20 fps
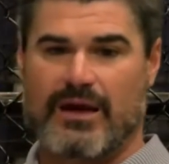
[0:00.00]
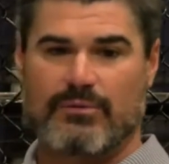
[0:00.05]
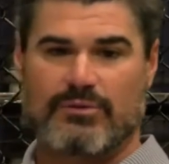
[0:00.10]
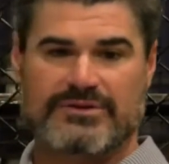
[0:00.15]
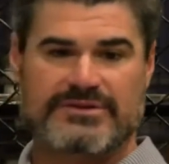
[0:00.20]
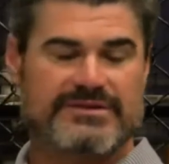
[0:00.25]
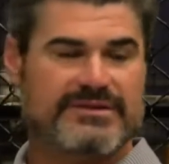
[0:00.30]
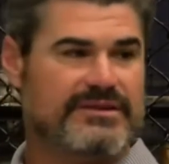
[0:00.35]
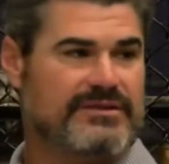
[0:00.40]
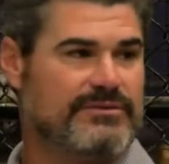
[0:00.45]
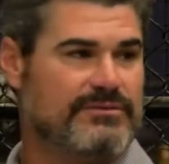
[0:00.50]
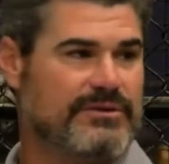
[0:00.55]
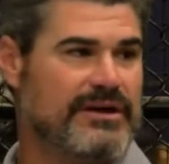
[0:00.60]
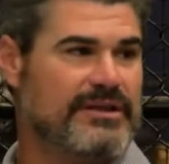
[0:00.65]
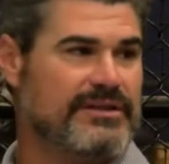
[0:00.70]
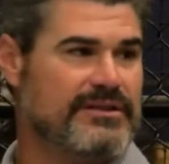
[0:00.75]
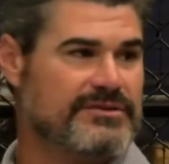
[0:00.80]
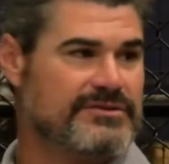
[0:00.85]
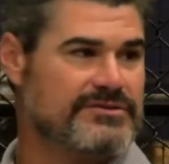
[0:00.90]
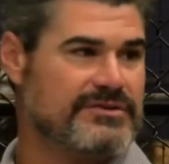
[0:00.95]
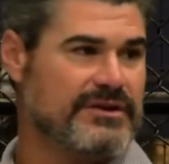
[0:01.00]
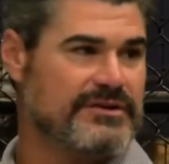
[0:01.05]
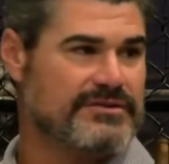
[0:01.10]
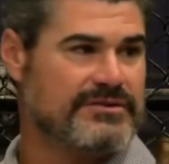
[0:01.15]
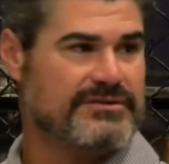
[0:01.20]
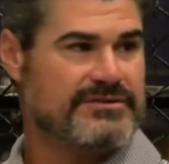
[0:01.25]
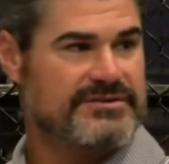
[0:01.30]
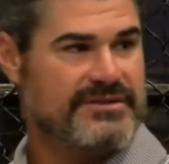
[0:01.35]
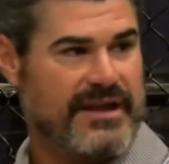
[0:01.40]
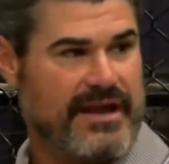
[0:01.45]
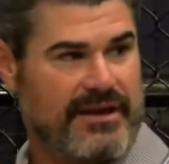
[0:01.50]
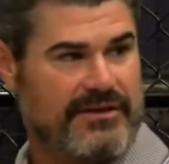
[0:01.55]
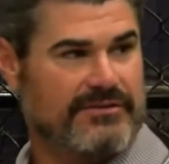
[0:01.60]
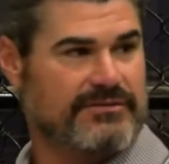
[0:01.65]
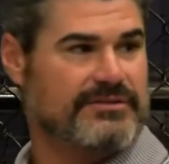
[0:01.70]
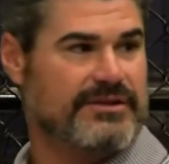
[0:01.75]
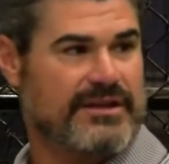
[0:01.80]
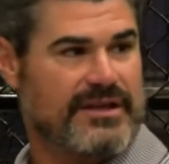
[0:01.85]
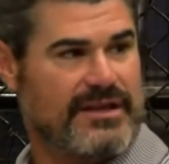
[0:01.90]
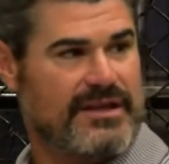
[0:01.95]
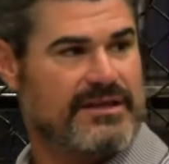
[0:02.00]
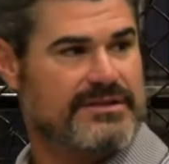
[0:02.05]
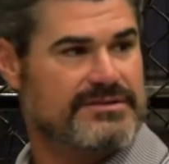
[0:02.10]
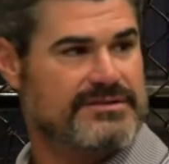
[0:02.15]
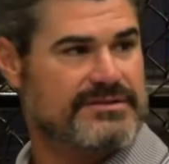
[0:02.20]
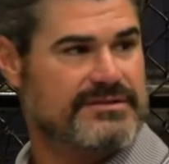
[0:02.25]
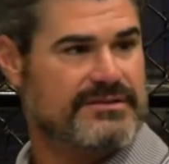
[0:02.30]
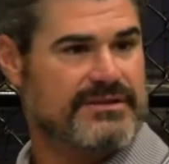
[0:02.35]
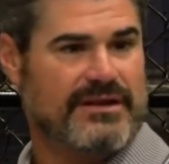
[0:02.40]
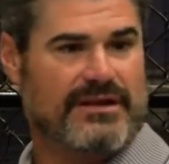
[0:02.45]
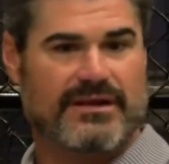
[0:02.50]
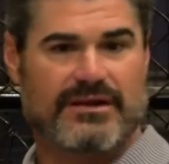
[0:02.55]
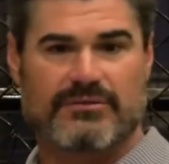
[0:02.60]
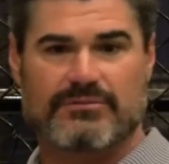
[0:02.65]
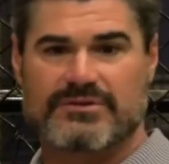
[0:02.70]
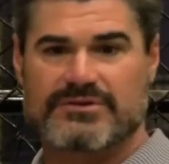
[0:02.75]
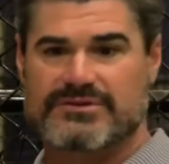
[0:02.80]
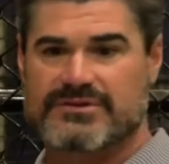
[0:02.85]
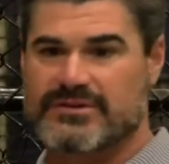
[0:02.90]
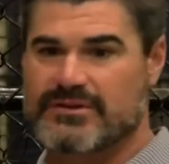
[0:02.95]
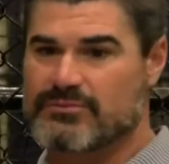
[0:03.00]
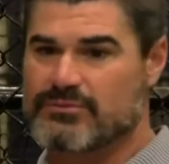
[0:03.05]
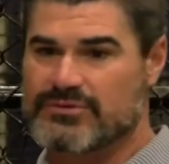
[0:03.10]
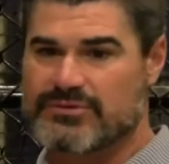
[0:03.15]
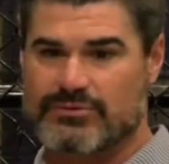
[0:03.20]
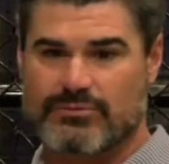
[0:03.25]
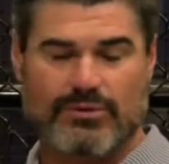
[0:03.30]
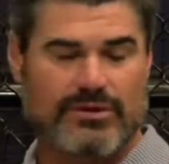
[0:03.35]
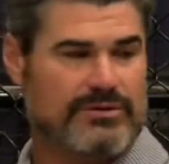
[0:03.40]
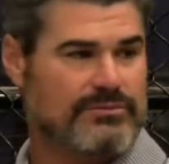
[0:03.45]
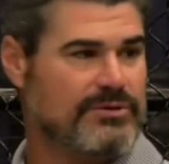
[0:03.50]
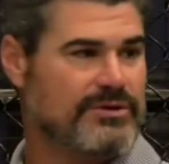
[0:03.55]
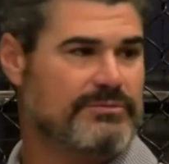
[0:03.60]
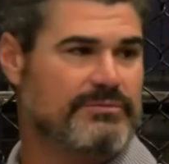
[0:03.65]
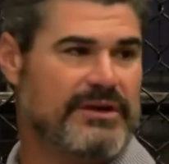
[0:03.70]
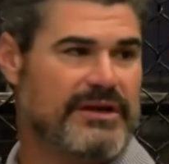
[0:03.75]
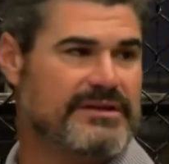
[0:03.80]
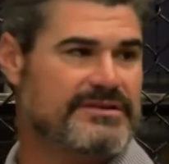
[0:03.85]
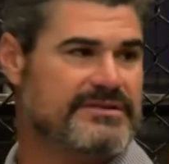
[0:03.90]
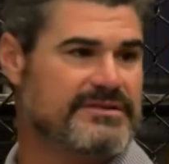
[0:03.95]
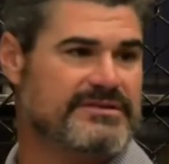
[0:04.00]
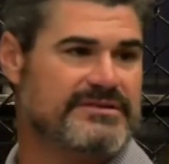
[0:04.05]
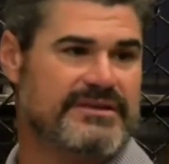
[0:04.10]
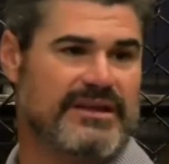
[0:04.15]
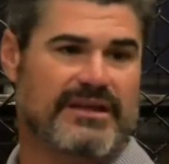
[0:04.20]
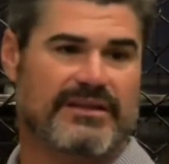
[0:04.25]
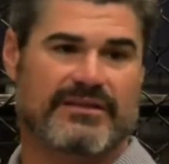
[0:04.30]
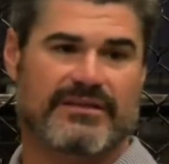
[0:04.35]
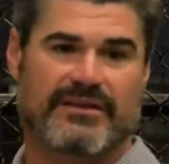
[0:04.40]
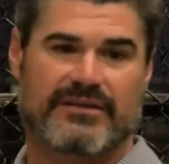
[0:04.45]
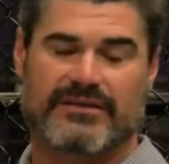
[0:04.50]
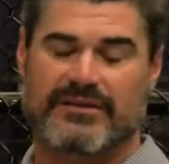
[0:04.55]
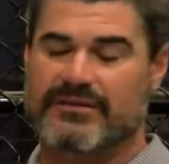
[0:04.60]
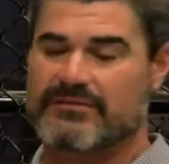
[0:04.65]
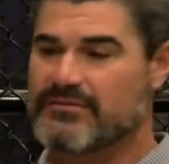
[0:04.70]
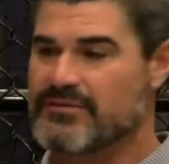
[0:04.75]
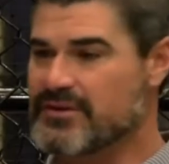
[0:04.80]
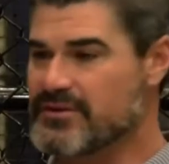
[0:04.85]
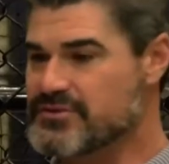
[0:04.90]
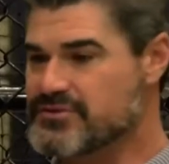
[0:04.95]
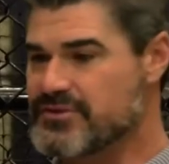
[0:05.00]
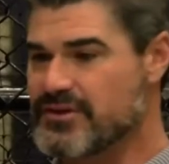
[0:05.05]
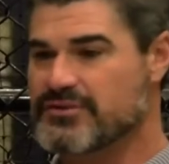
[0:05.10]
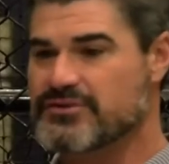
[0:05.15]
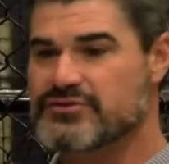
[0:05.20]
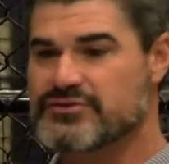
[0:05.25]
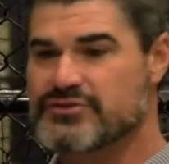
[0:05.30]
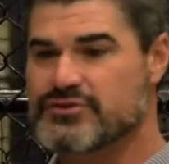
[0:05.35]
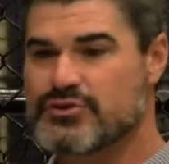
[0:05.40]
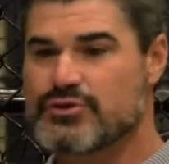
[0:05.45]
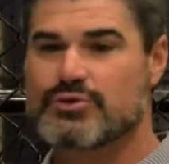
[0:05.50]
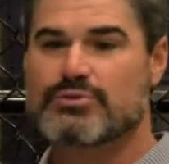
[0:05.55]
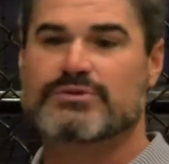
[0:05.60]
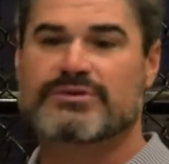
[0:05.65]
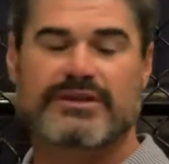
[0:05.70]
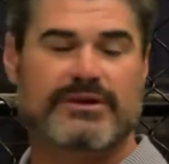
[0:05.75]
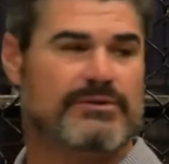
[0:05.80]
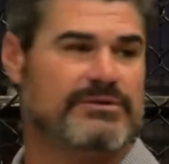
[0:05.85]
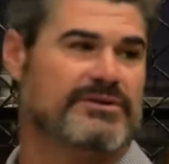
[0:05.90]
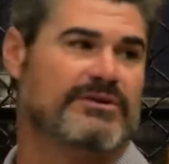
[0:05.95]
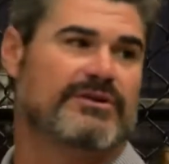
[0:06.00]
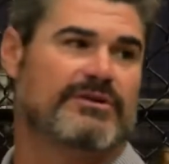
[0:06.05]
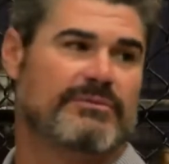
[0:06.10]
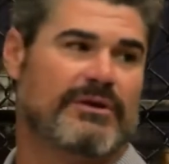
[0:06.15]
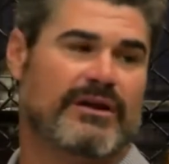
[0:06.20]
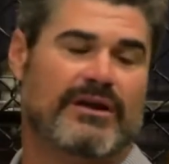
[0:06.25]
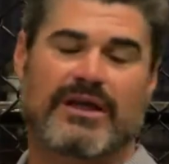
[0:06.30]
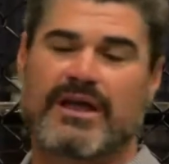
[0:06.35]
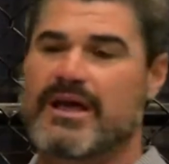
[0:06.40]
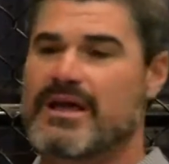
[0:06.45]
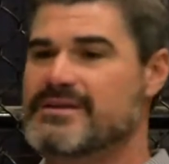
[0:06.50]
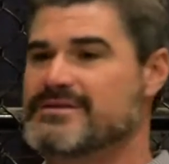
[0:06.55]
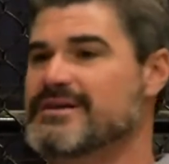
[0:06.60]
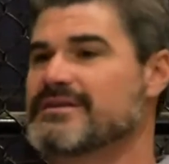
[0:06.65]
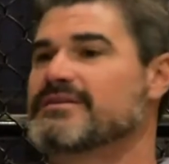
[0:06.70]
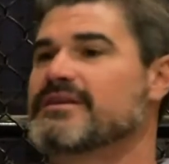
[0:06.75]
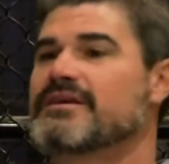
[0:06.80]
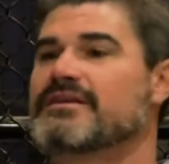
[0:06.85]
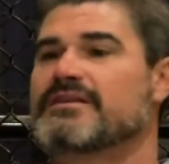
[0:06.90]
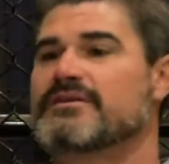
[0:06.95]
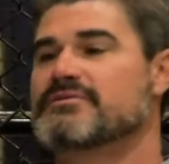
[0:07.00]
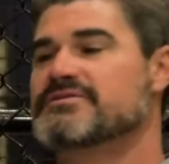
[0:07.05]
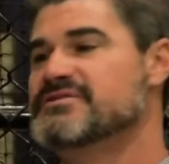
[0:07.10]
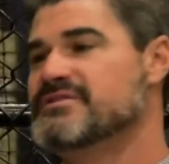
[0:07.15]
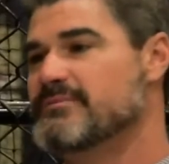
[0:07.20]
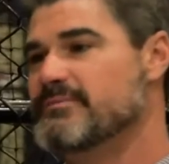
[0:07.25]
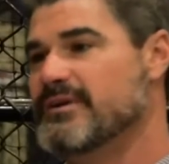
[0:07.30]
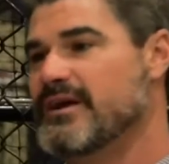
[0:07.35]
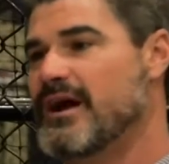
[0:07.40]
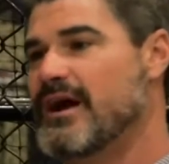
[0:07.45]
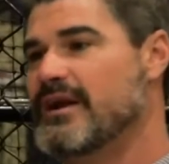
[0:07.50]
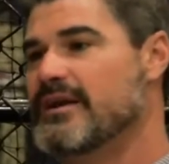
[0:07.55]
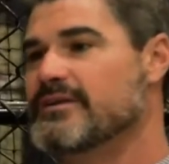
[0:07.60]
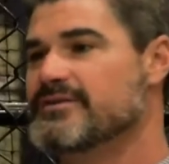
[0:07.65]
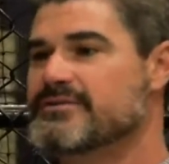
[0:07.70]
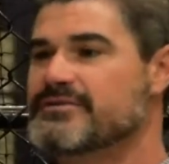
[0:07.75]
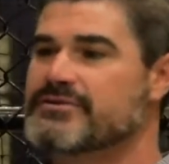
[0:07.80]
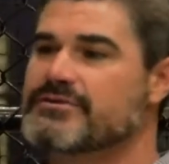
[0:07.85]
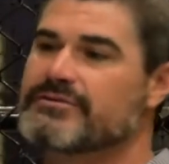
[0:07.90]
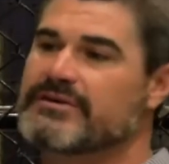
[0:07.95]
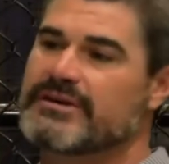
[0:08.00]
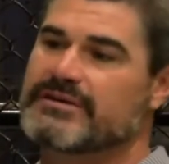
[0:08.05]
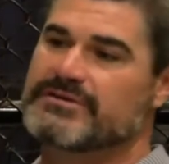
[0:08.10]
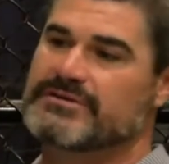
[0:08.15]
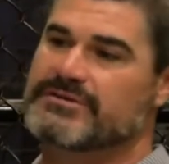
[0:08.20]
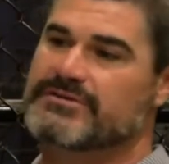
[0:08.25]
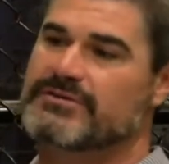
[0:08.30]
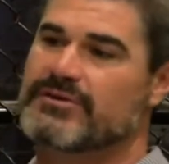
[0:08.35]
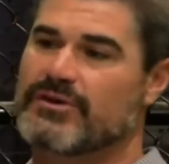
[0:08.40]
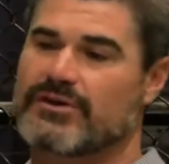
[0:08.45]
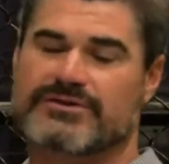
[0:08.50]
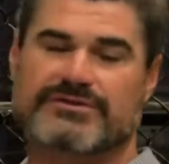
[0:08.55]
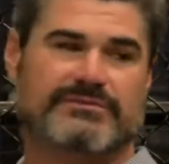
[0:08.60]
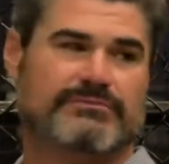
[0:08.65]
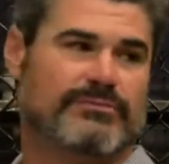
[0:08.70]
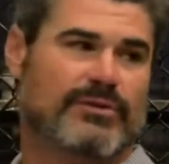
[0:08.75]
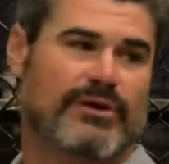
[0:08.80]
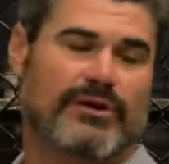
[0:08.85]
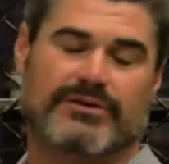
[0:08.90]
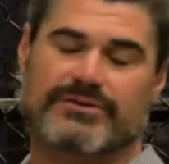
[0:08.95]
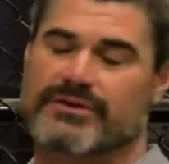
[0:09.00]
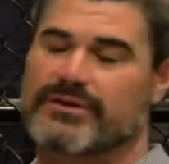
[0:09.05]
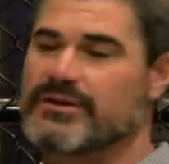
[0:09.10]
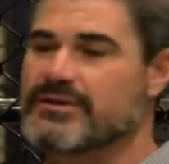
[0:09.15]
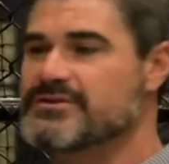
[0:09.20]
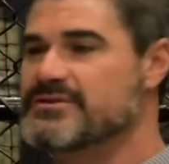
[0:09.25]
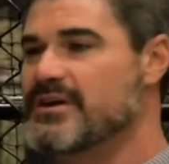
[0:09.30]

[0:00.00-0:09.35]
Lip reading: And I would see the way the instructors handled the kids. And it was a one-on-one basis, and the instructors knew what they were talking about. It's not like they were sitting behind a screen just tossing balls.